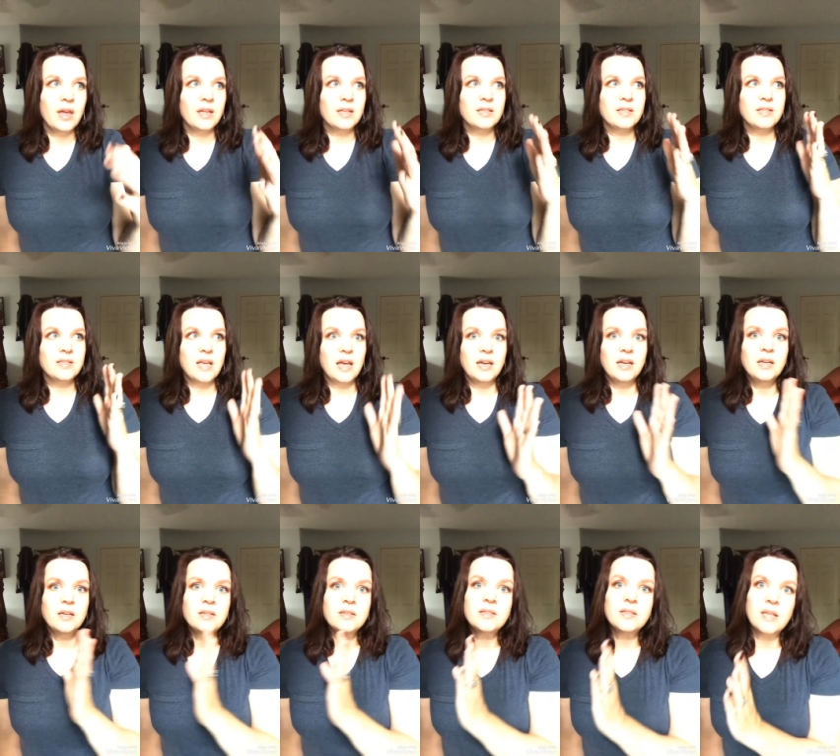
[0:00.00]
It's
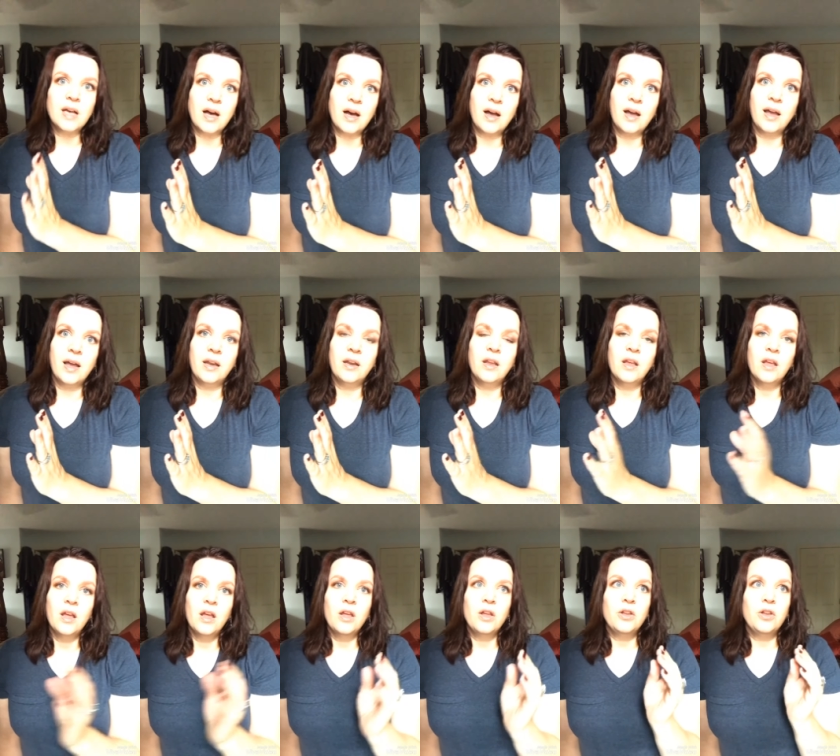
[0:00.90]
setting aside
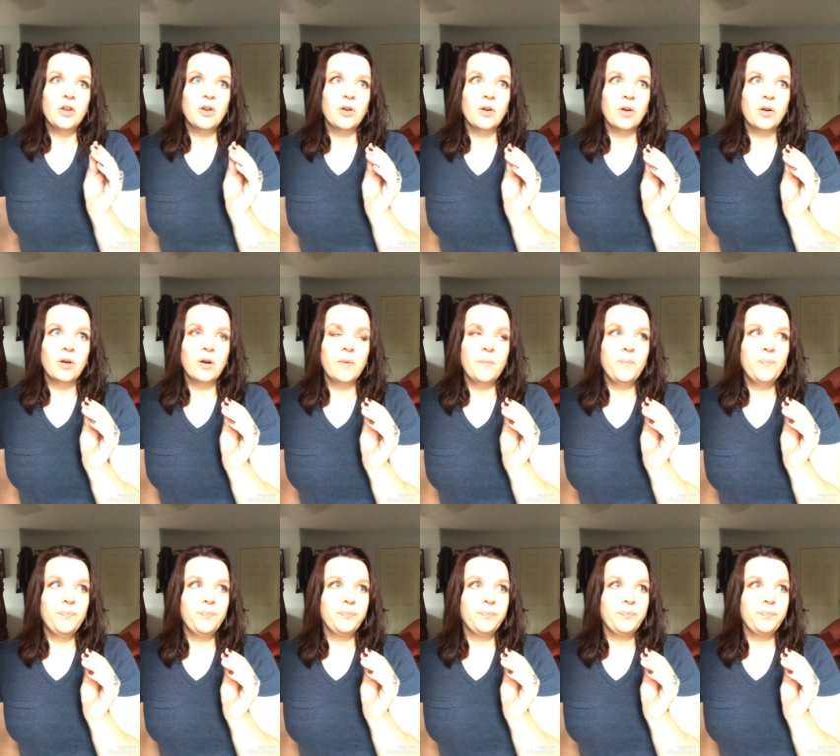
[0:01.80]
your